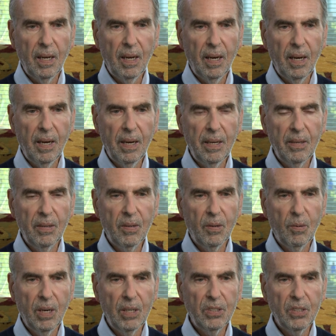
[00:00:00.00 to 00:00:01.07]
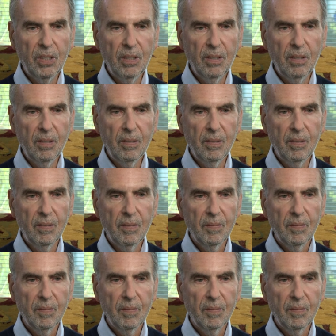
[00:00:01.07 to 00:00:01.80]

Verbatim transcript: I question